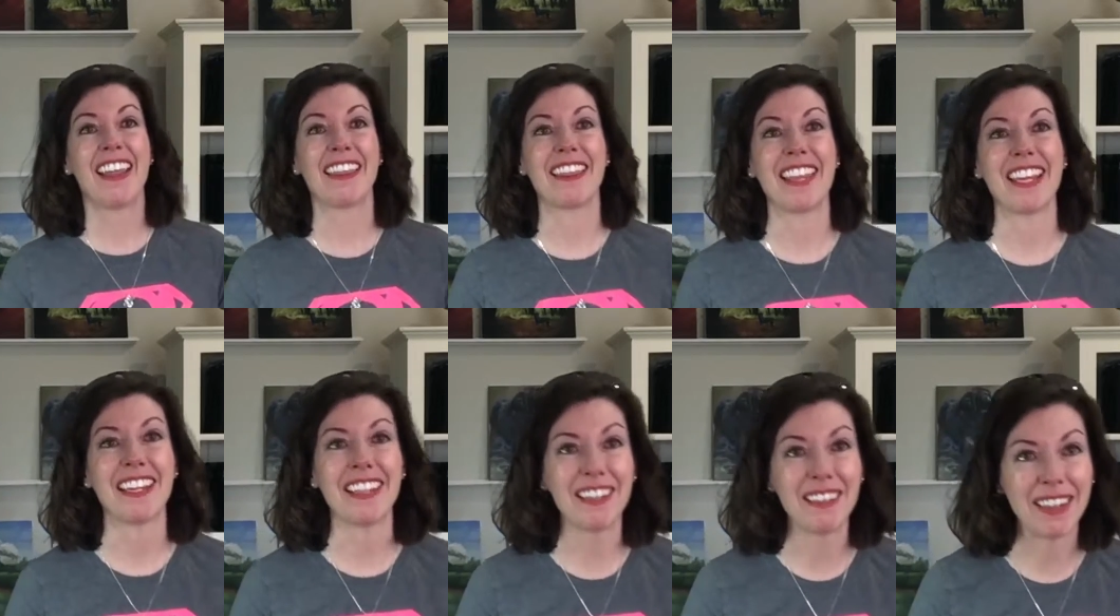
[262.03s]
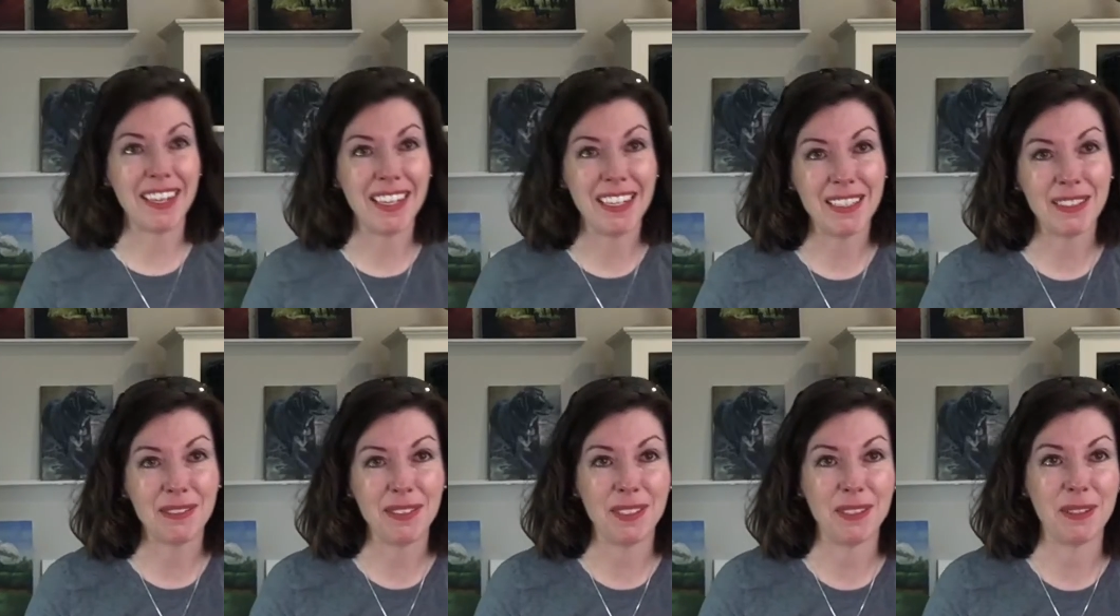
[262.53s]
thank you
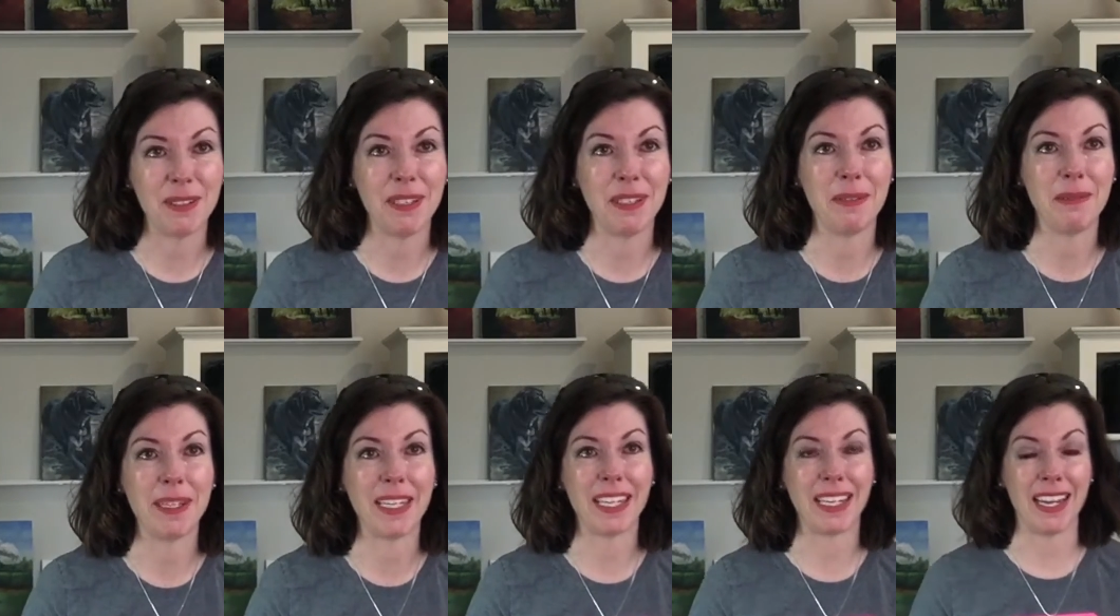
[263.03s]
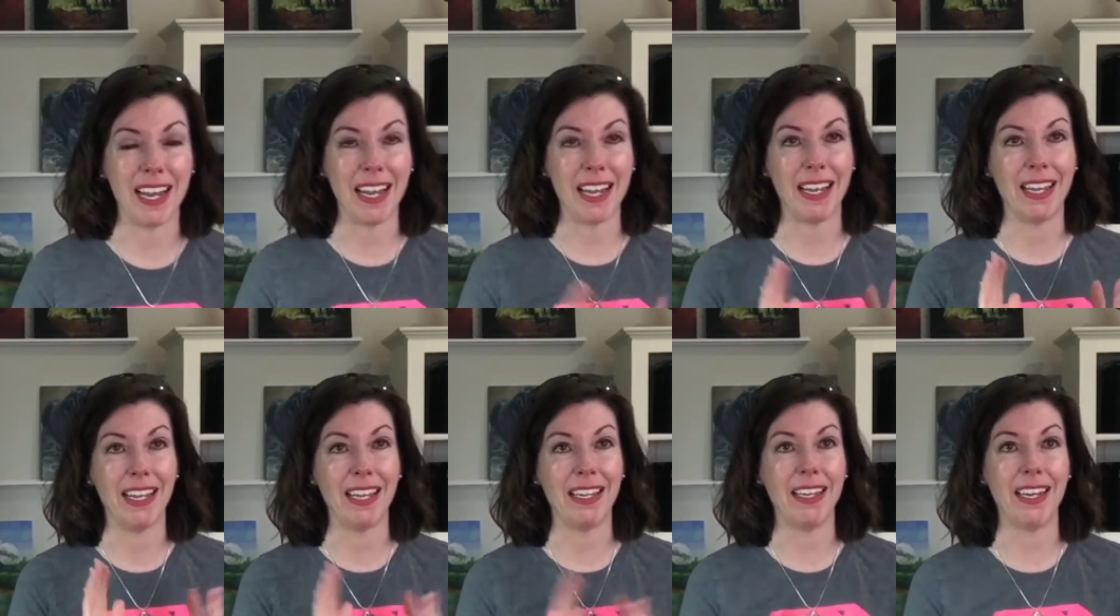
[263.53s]
guys for joining me.
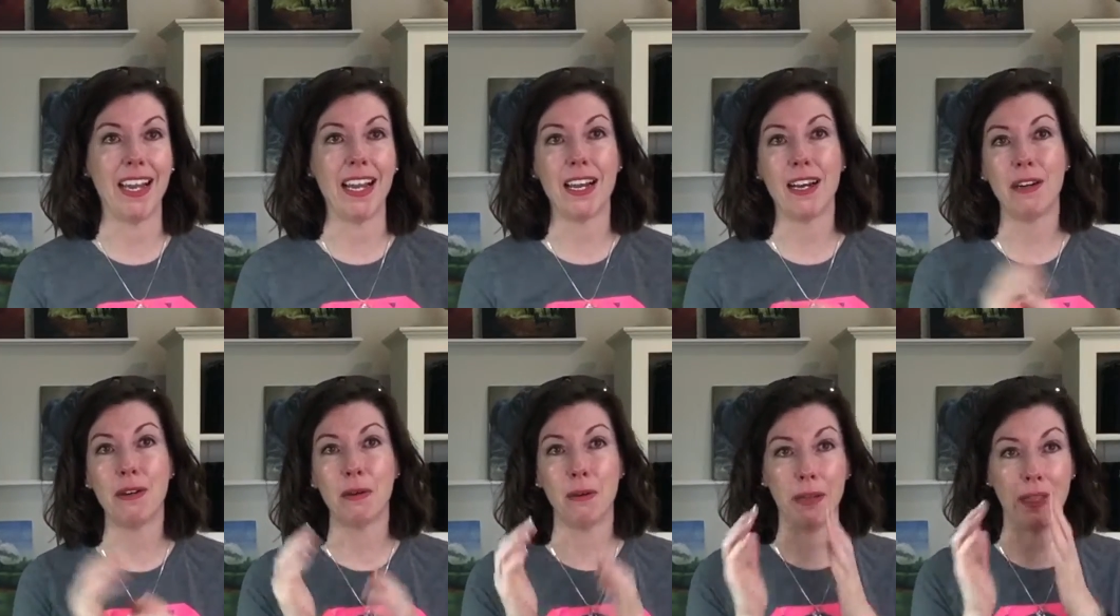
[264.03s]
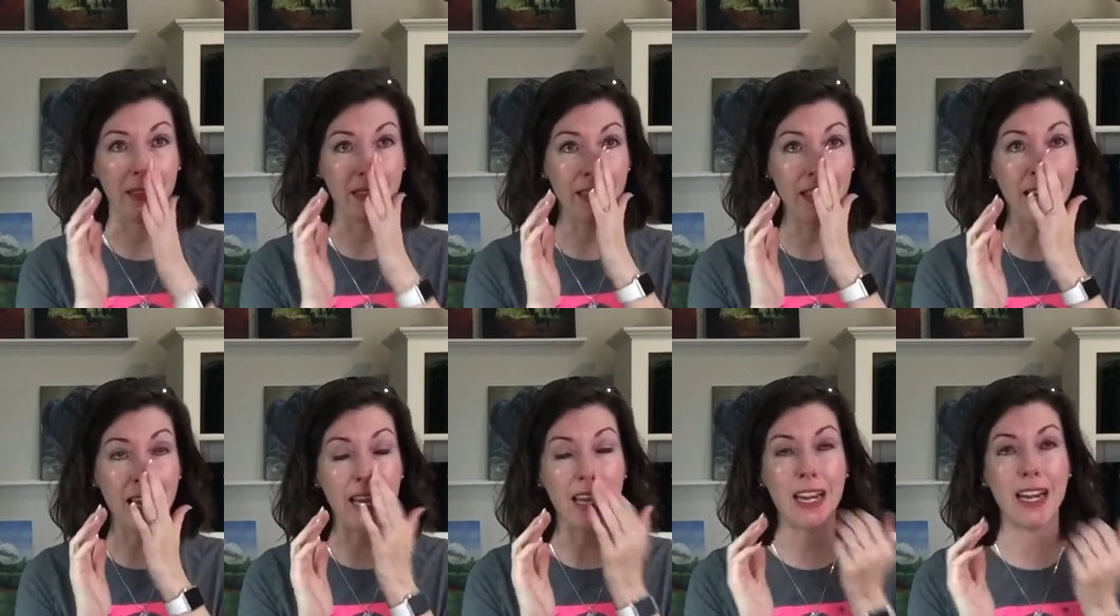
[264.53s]
And now with
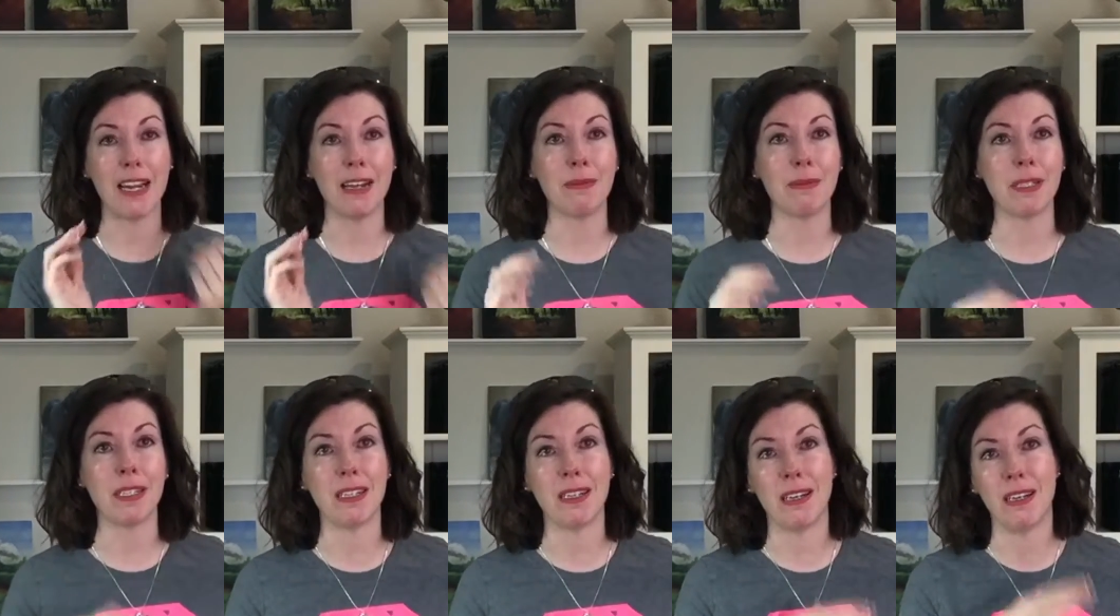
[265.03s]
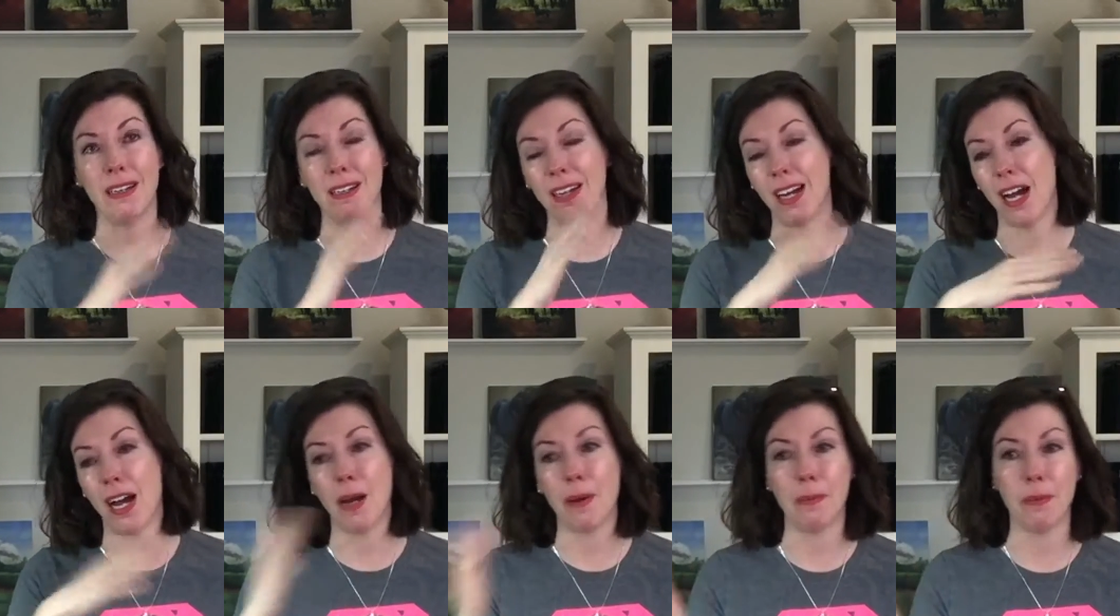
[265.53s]
that, I'm gonna
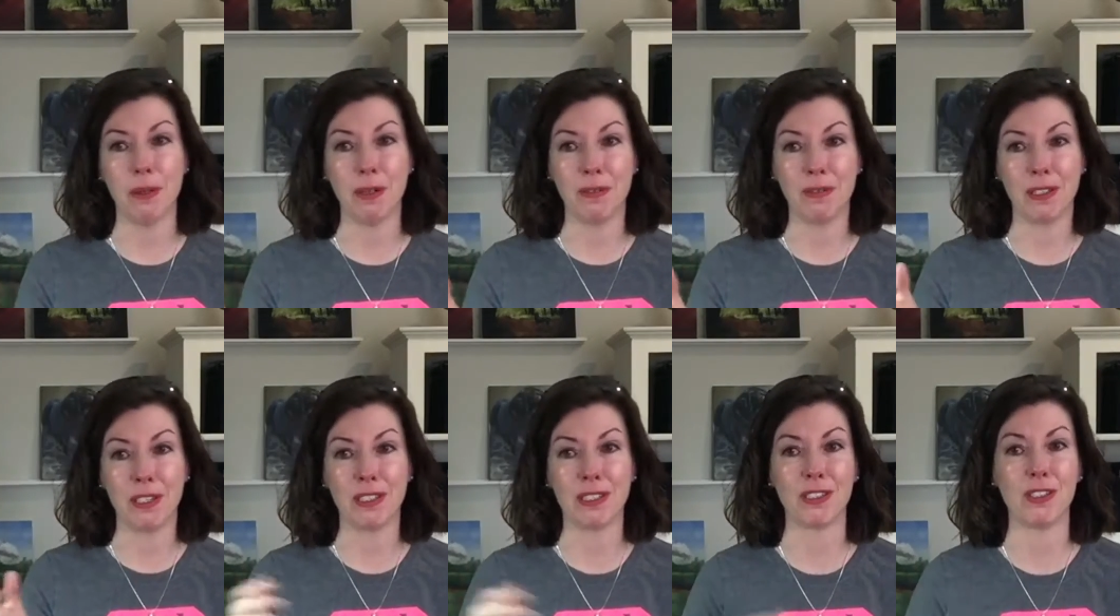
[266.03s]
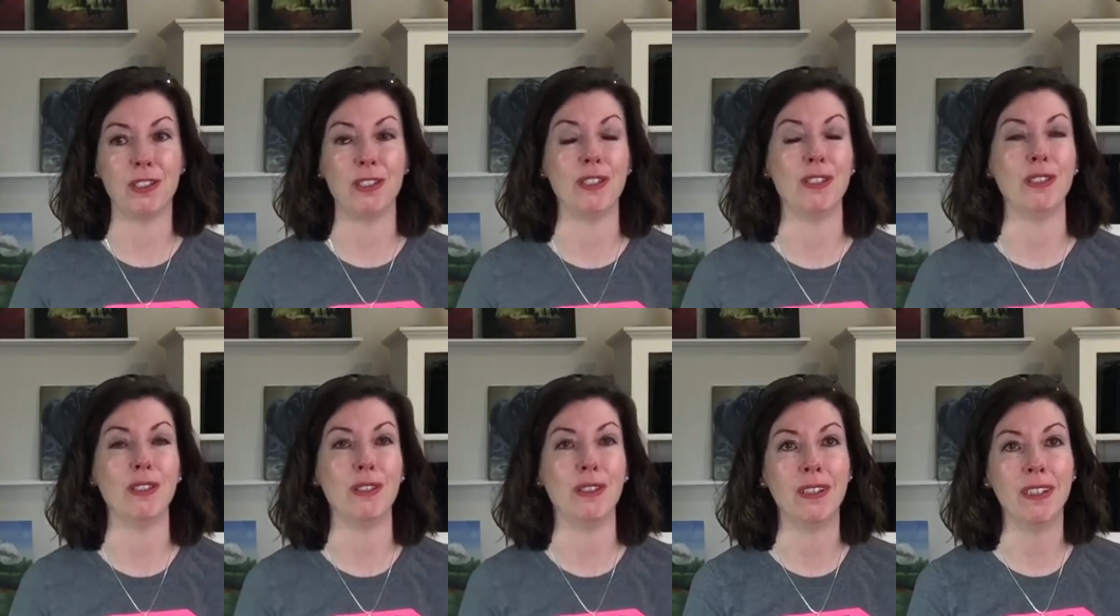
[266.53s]
hop over
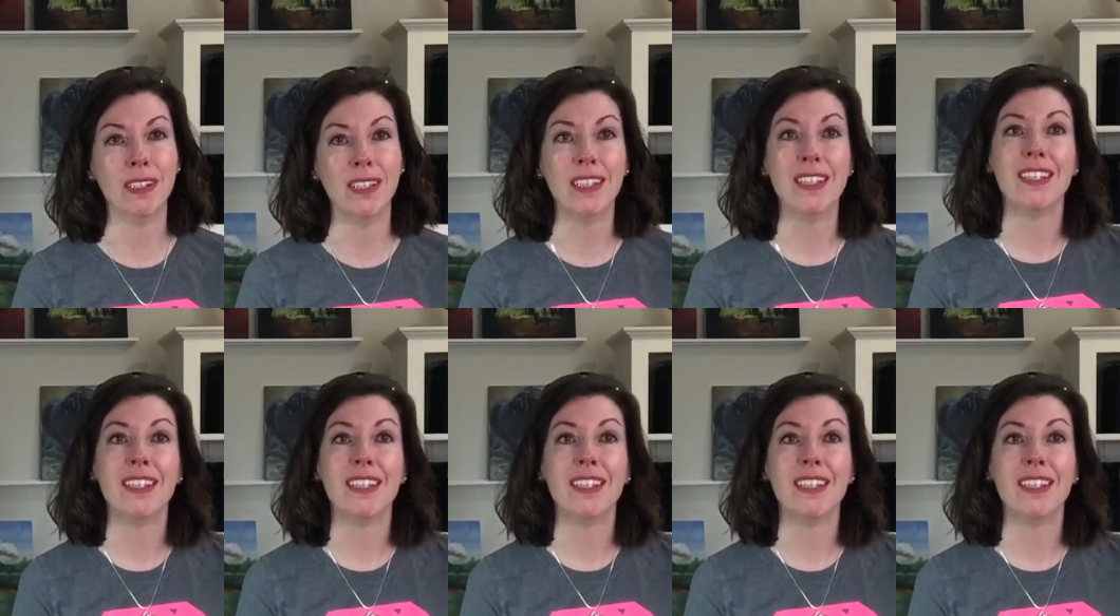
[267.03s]
to